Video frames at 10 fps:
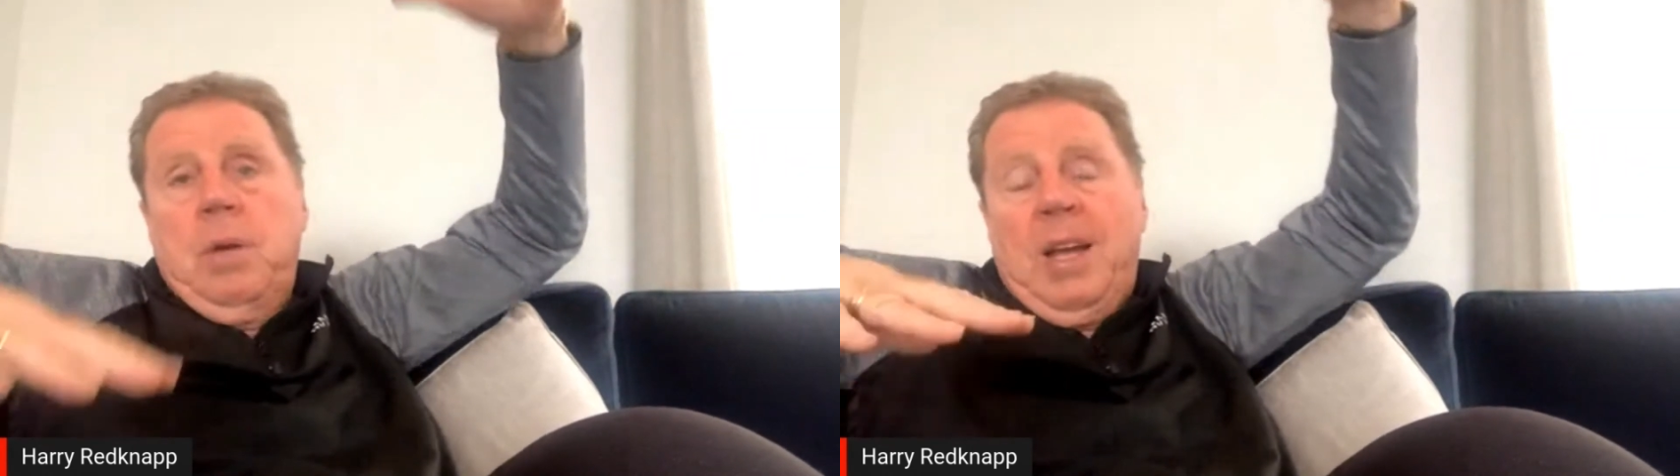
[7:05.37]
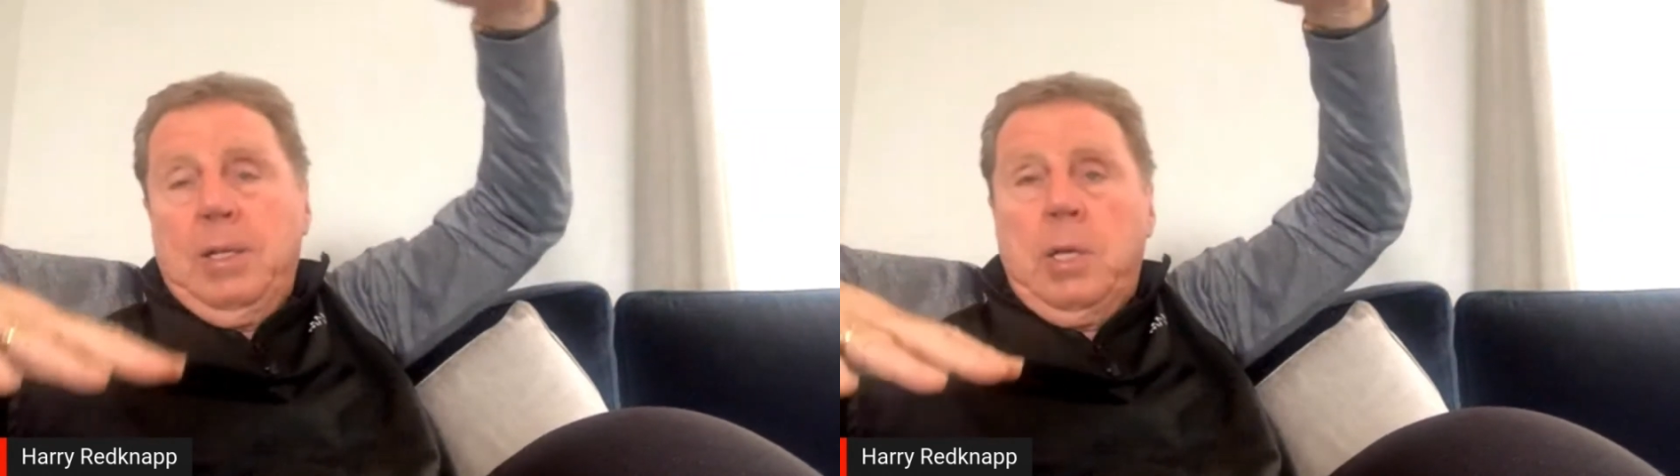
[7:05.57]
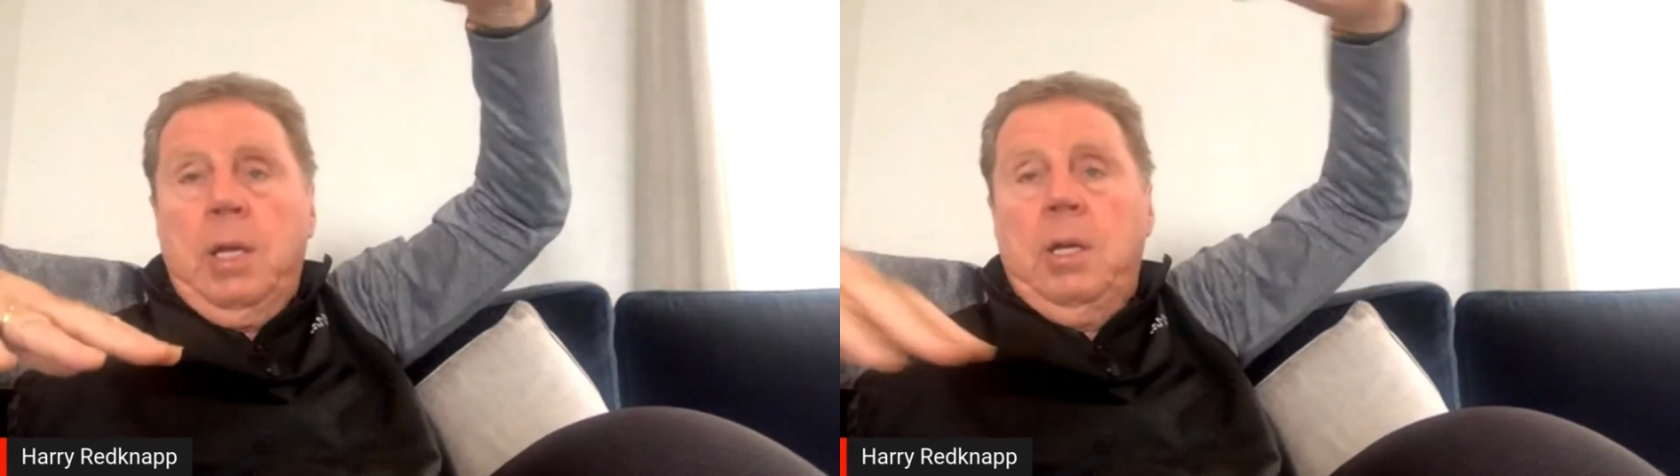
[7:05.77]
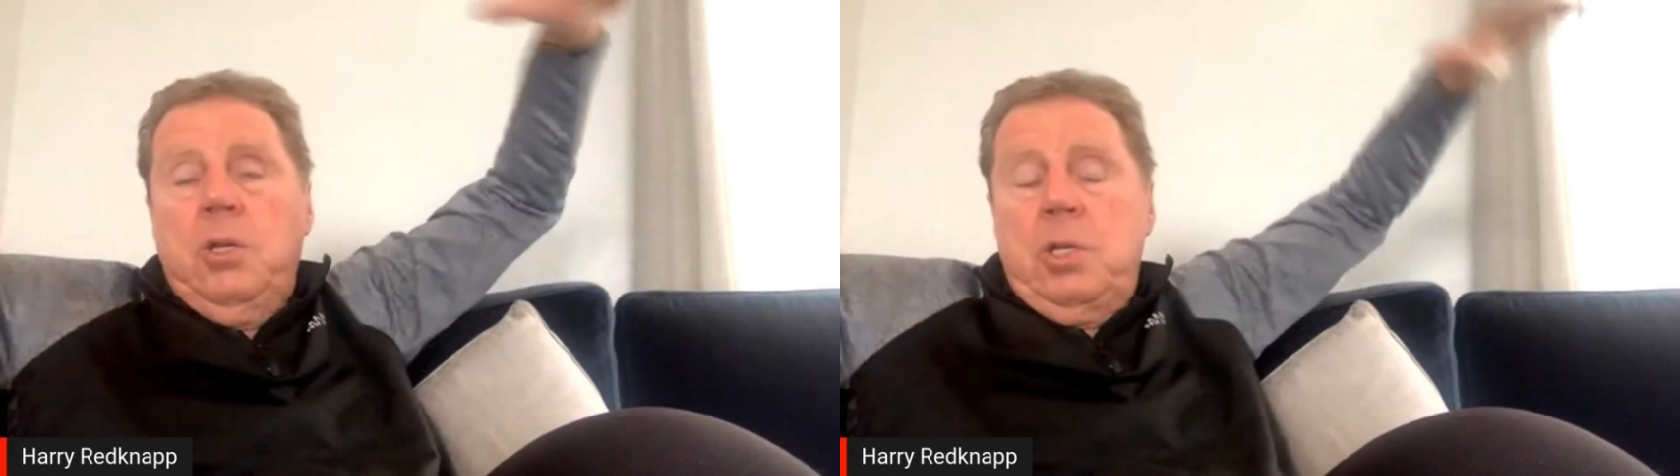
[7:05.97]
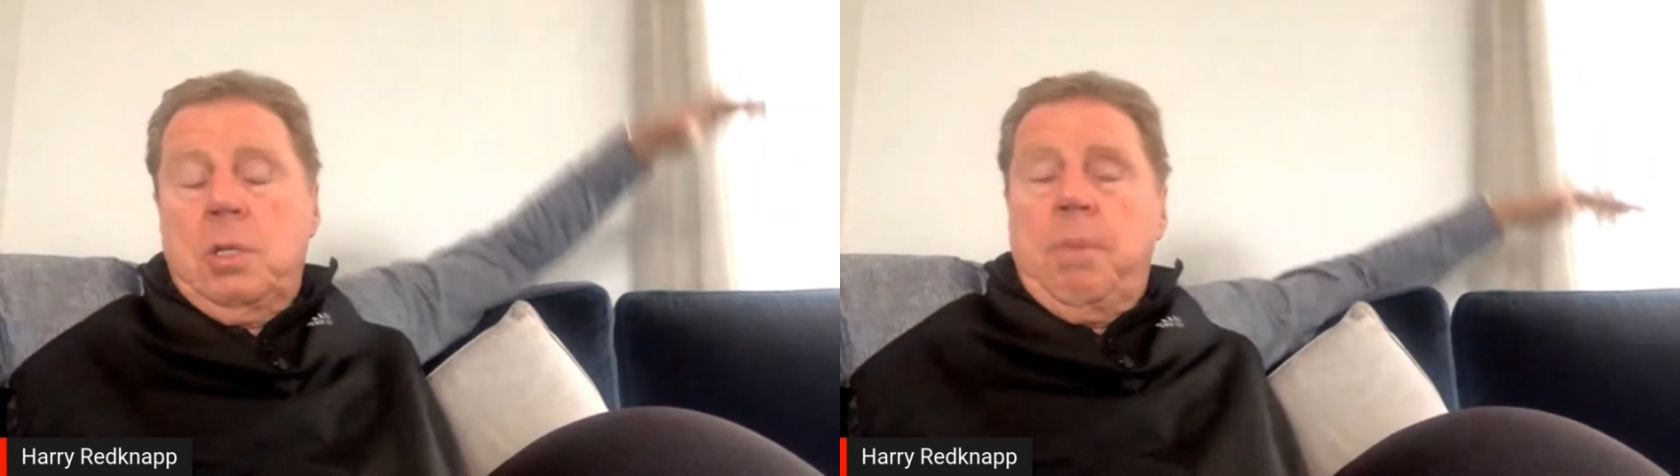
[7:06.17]
18
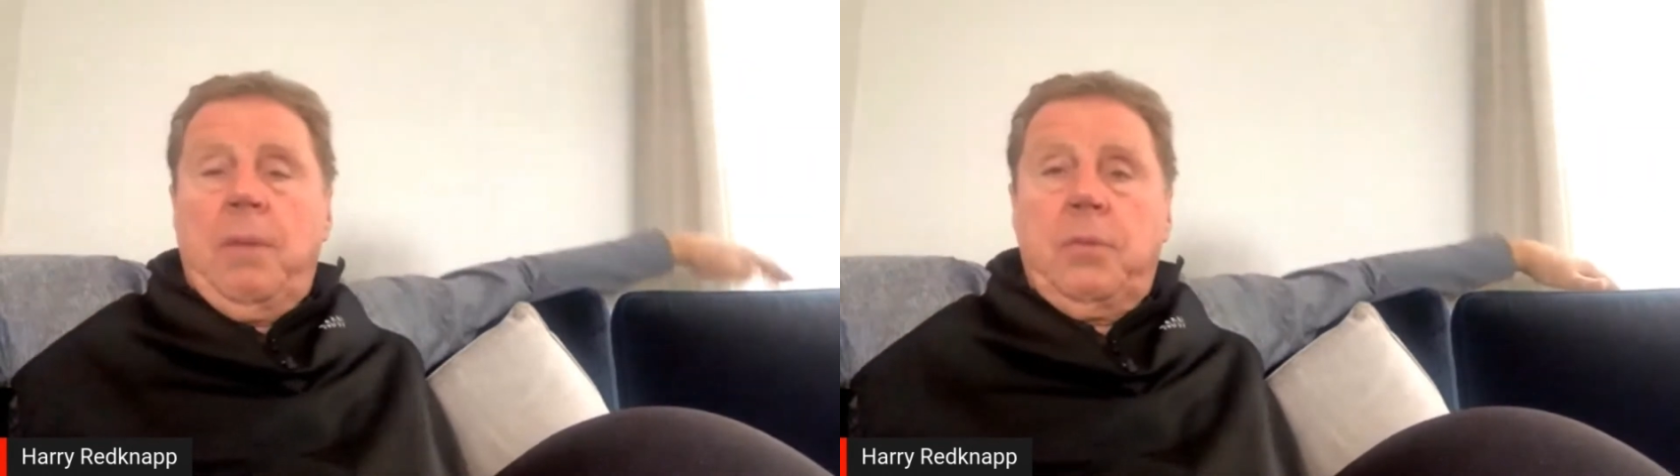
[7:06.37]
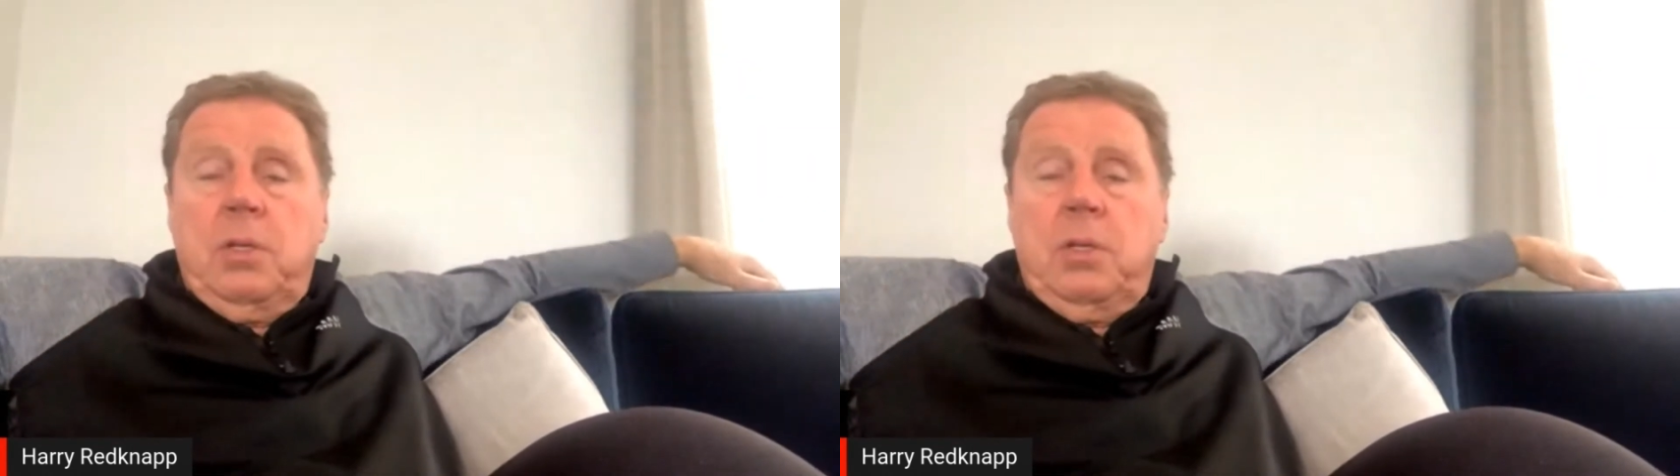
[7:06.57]
inches above the